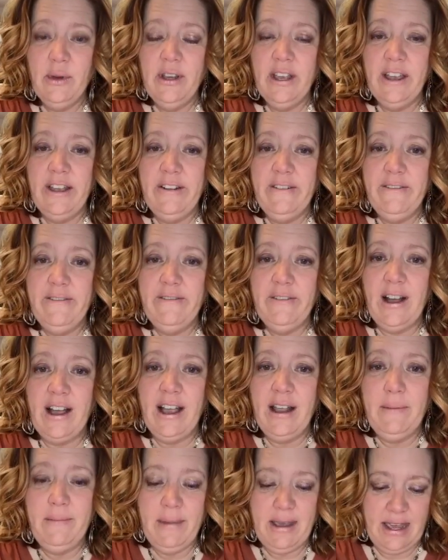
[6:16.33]
you can
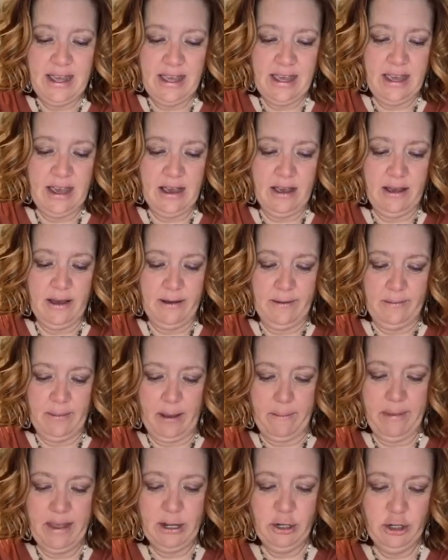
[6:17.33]
find me
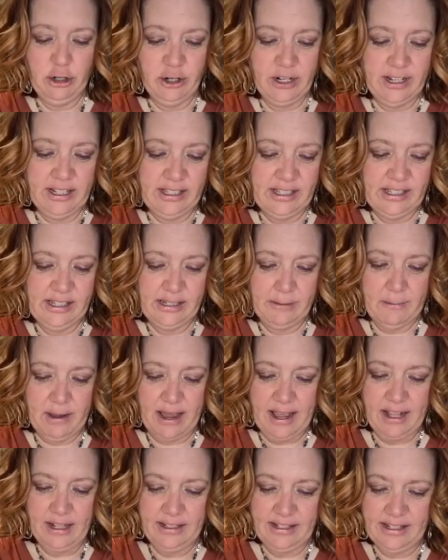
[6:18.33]
my Pinterest,
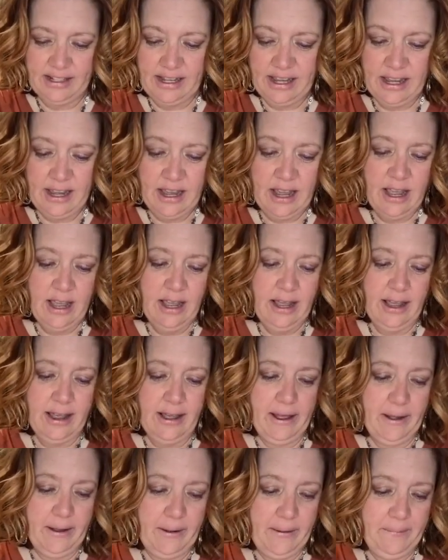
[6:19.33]
my Etsy.
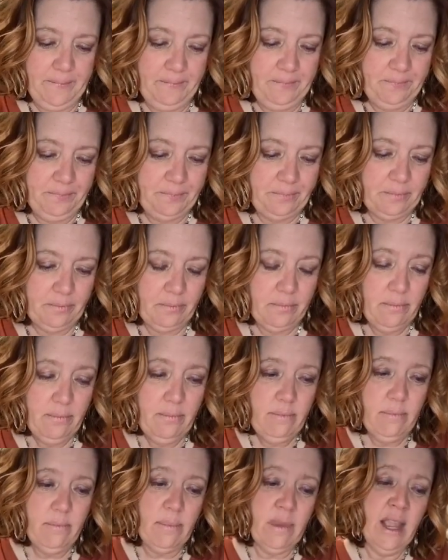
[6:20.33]

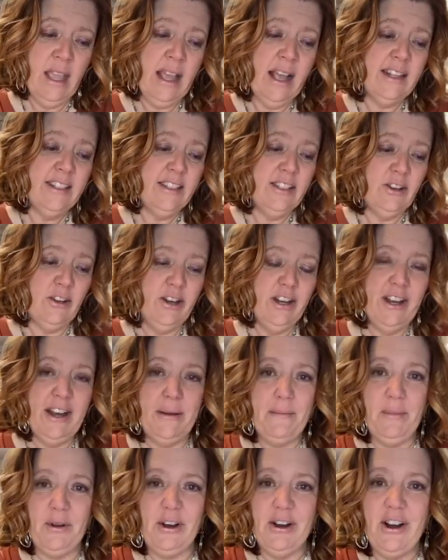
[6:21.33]
I
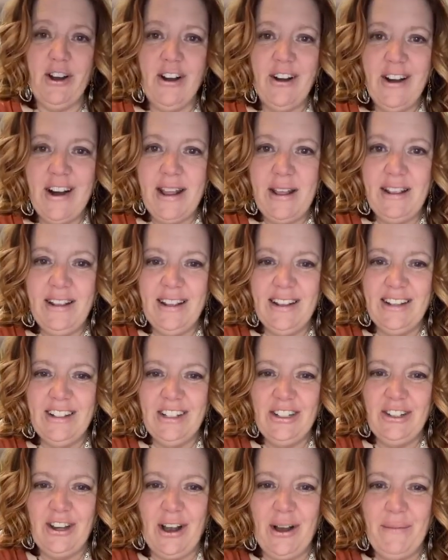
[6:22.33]
started a Mercari
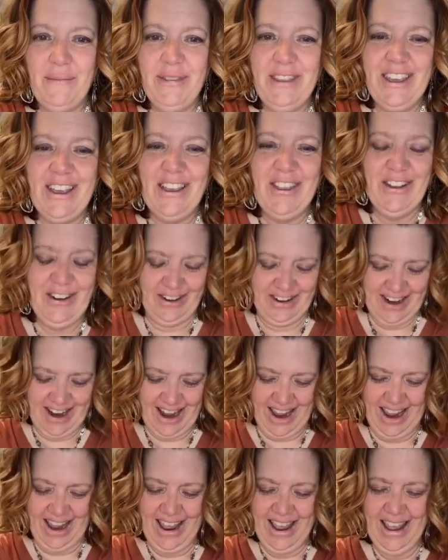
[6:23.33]
shop the other
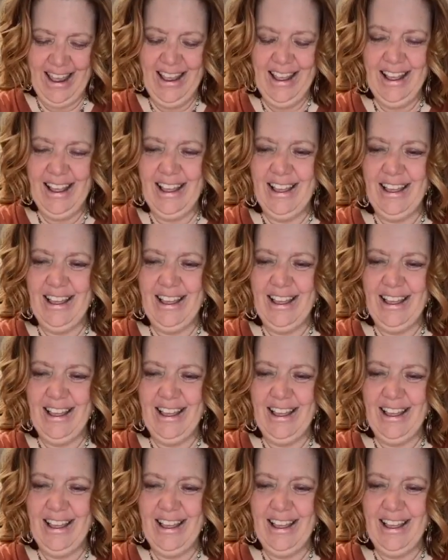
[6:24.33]
day.